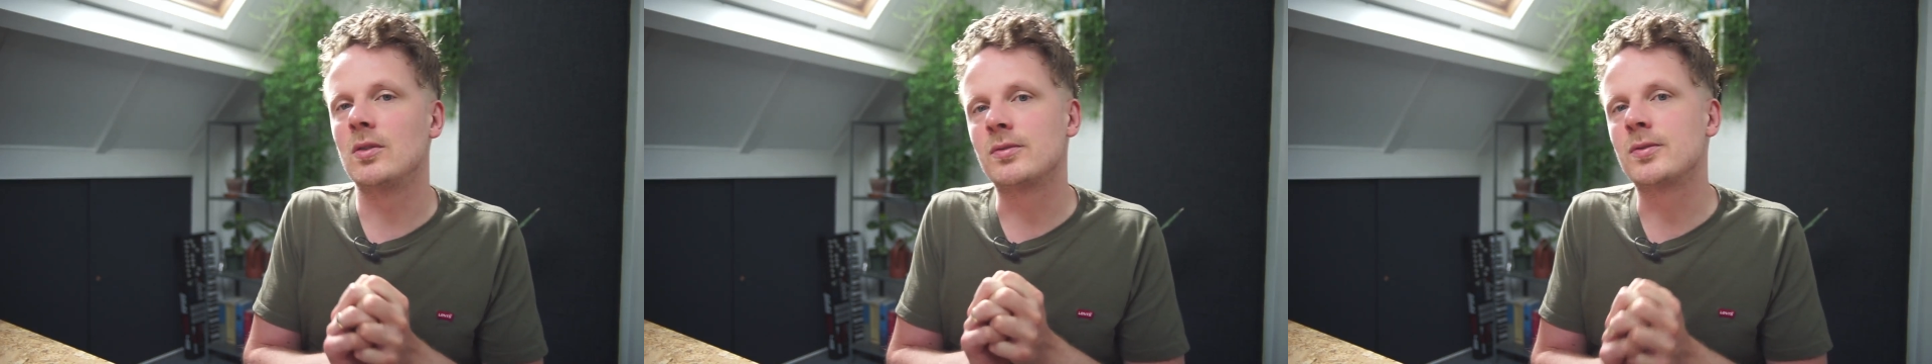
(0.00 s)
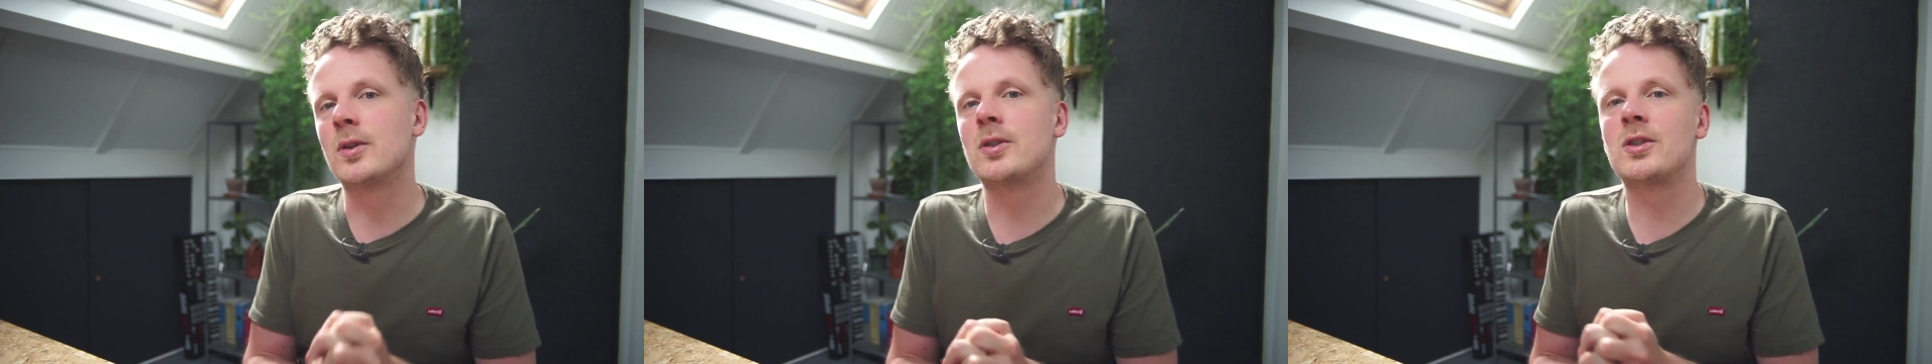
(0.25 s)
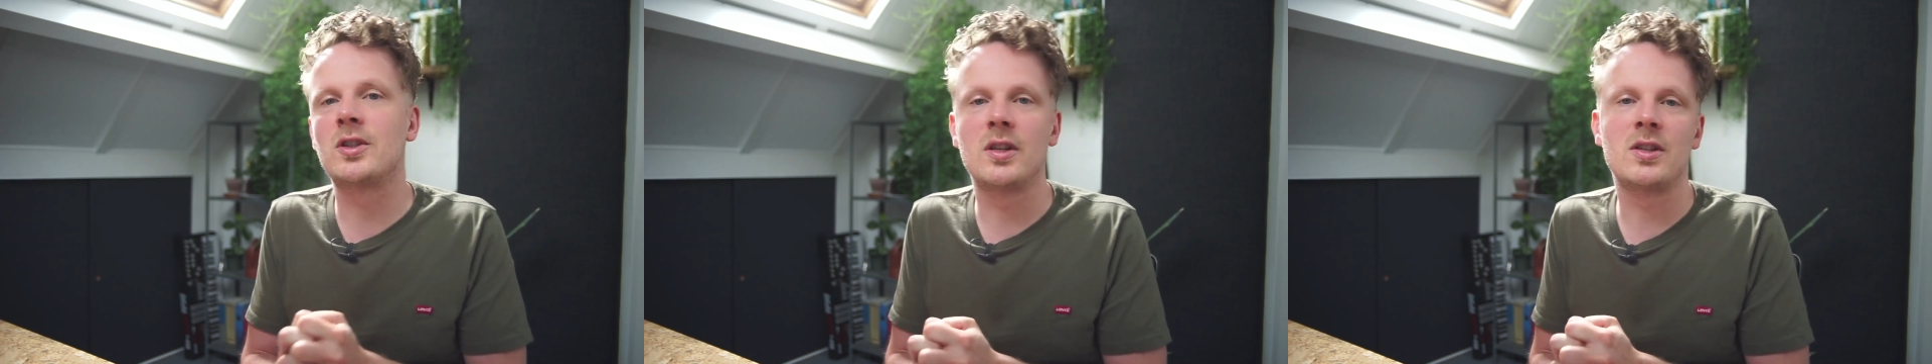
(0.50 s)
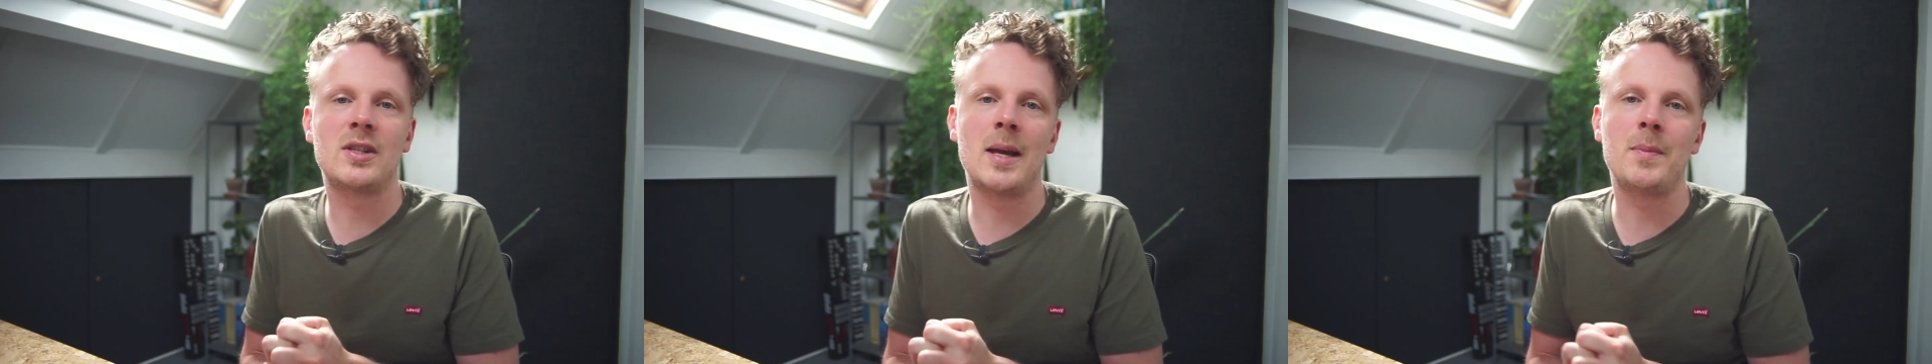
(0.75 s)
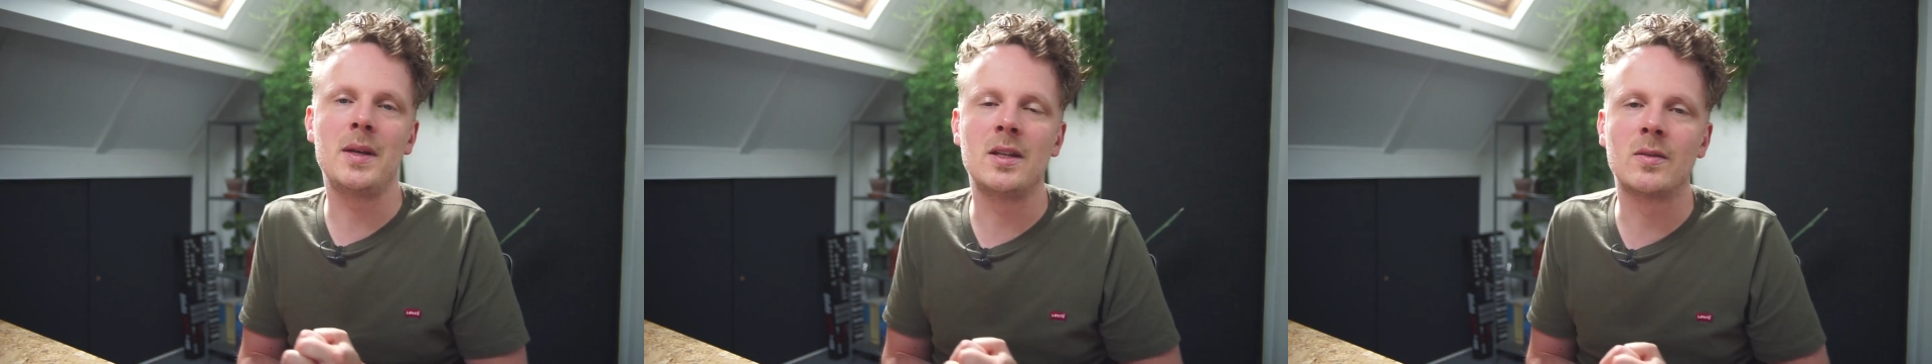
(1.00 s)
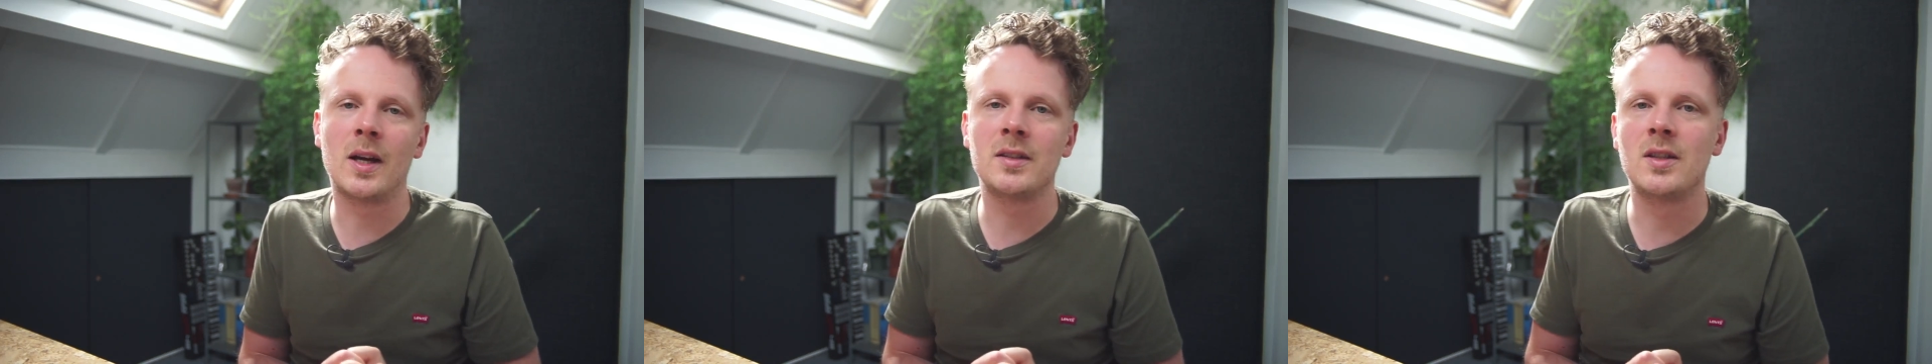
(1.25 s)
first step in
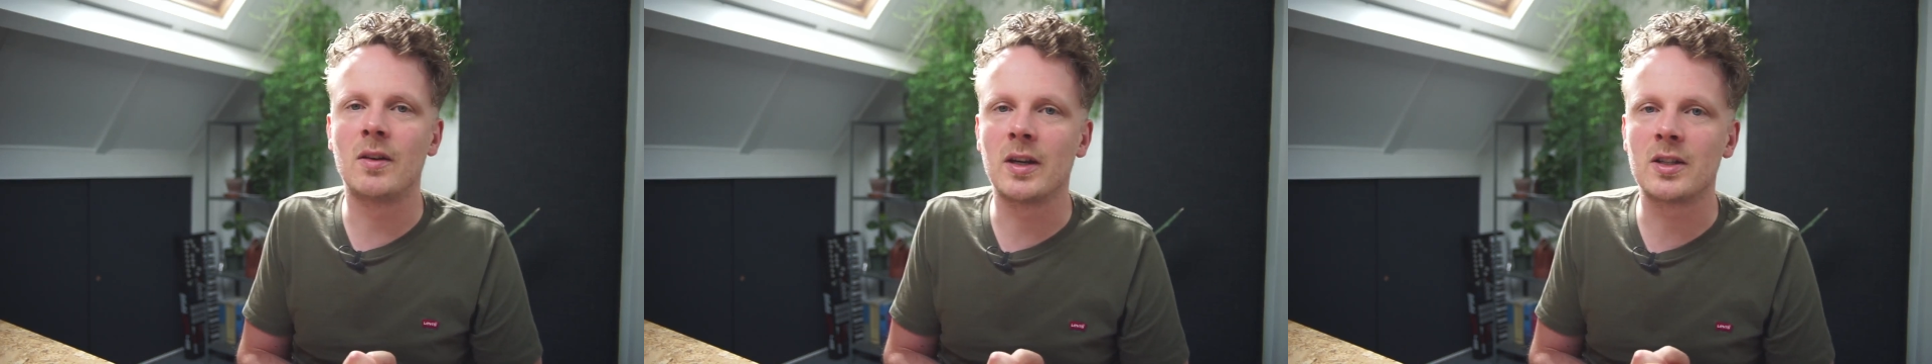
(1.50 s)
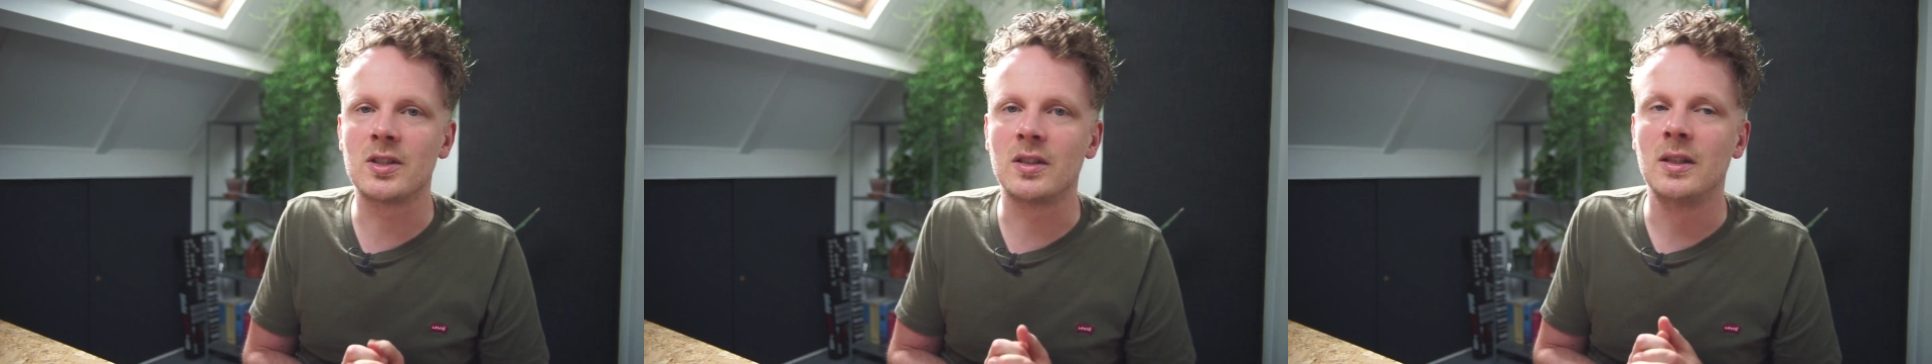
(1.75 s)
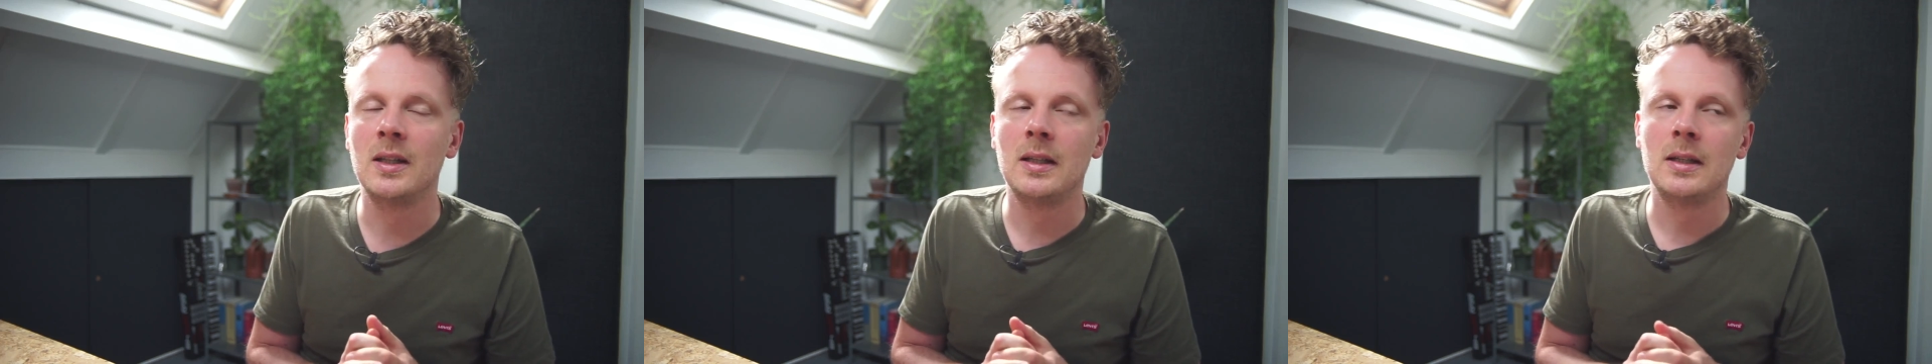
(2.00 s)
the right direction.